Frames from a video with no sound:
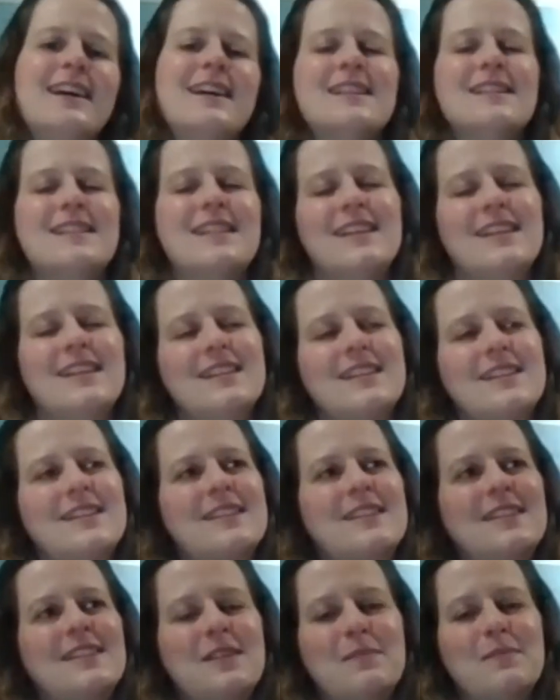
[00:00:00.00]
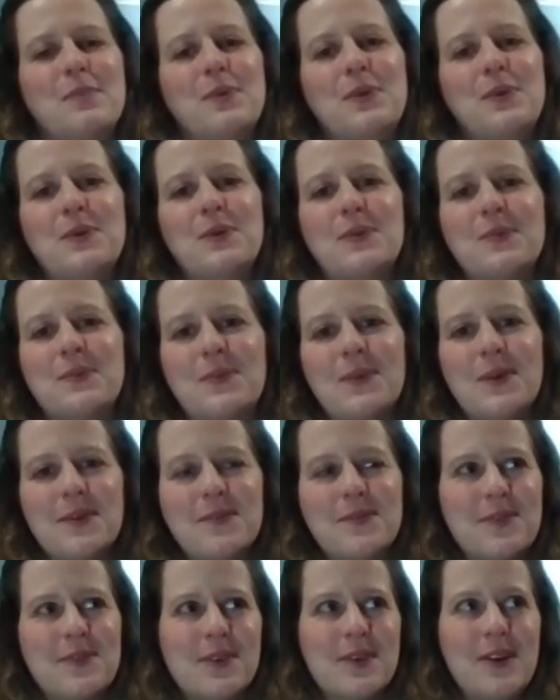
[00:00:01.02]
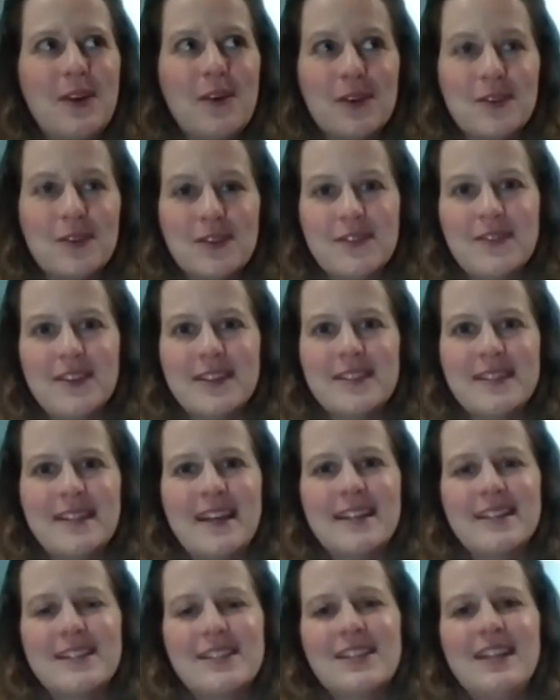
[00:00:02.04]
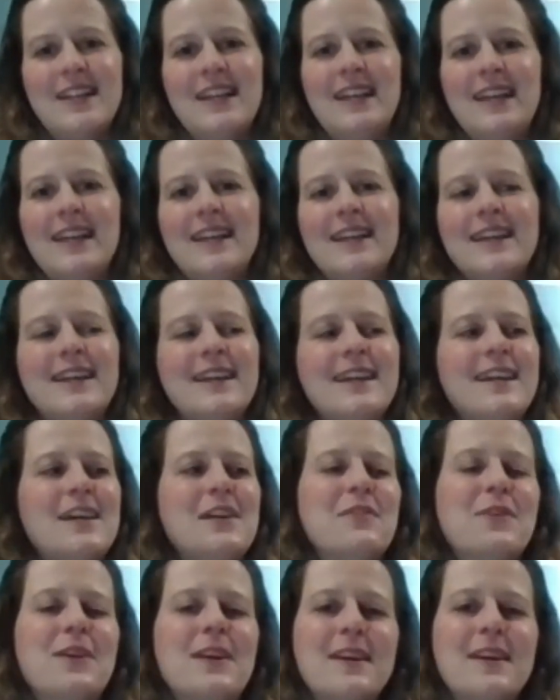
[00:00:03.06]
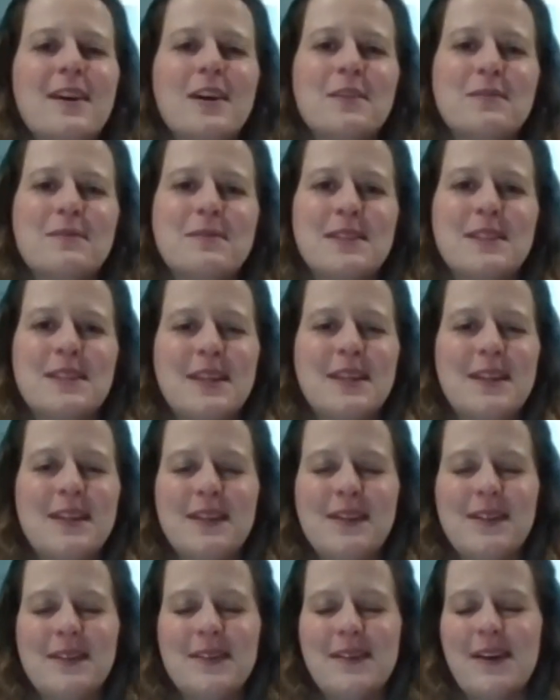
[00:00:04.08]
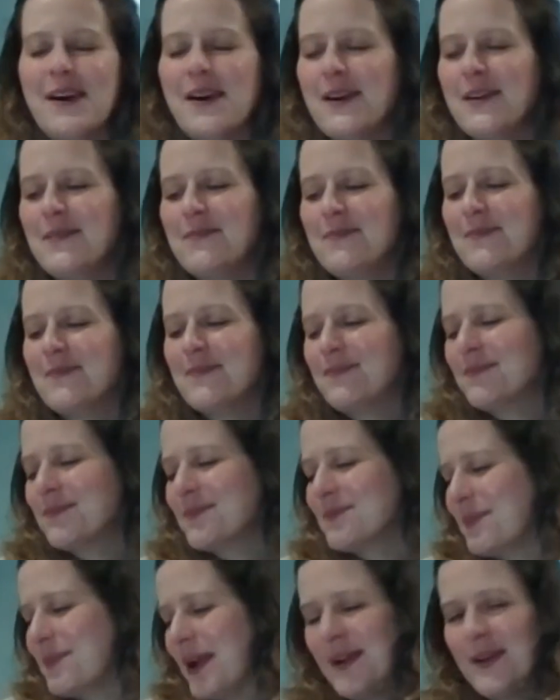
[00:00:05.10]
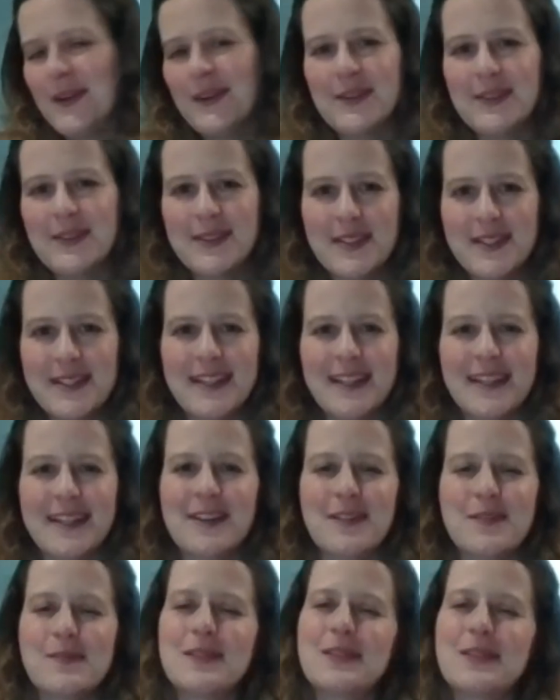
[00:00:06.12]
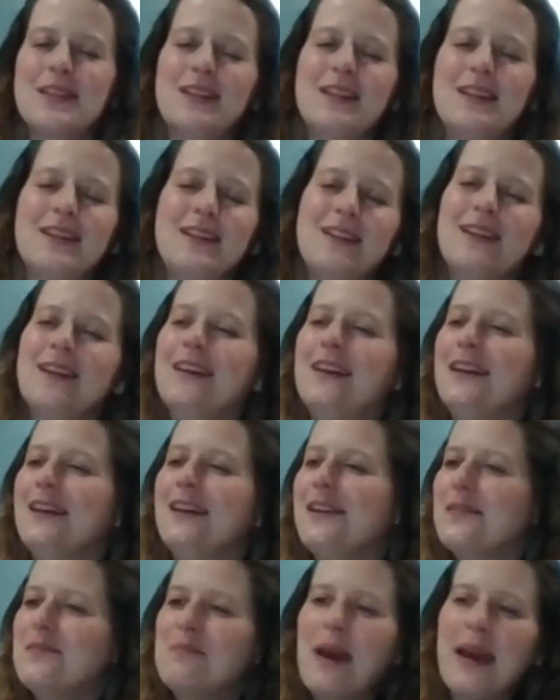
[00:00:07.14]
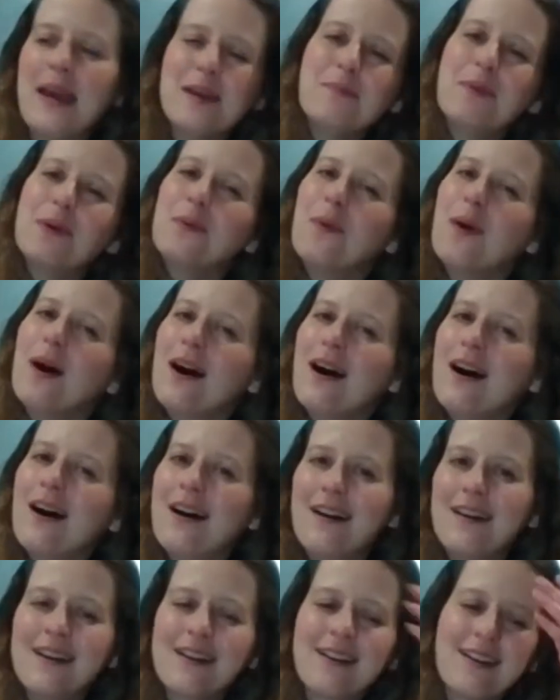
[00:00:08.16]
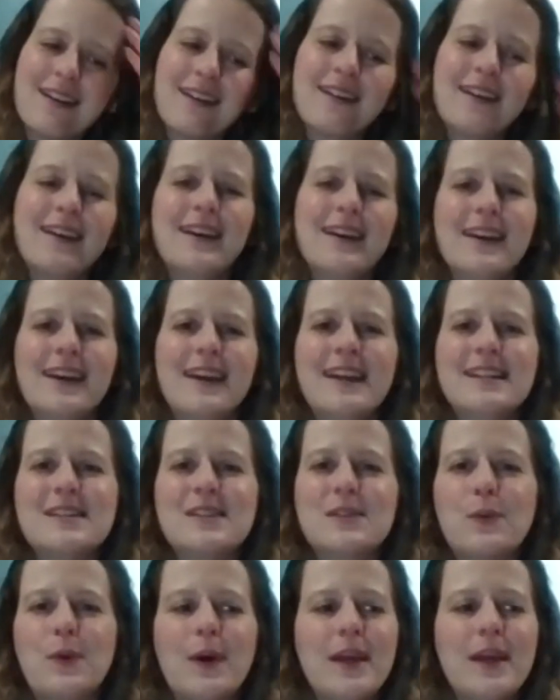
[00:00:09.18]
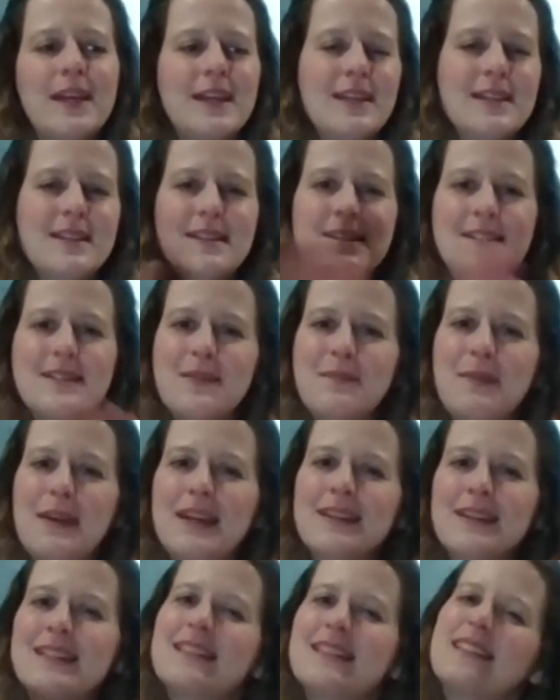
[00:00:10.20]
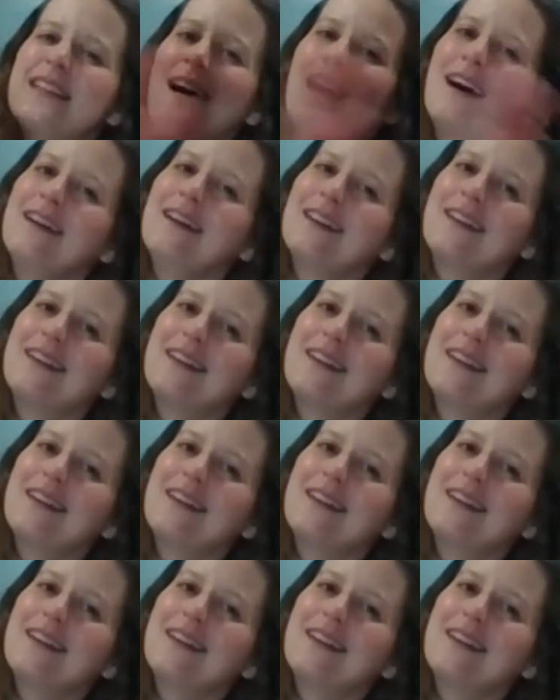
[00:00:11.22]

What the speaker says: So this is an important one for a lot of us, actually. When it comes to post, it comes to paperwork, it's quite easy to make a stack.